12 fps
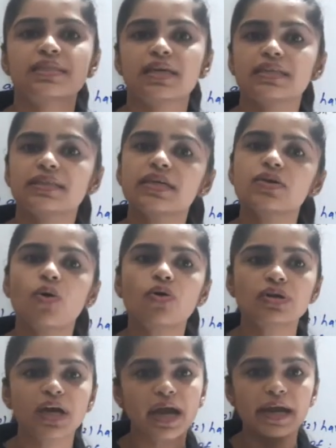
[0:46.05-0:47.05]
than the
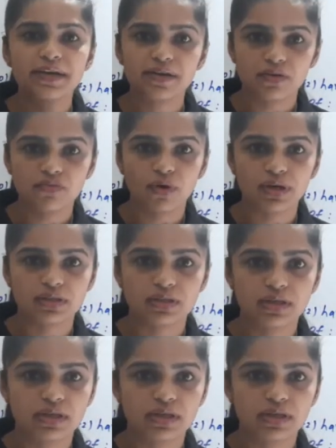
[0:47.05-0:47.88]
octahedral voids.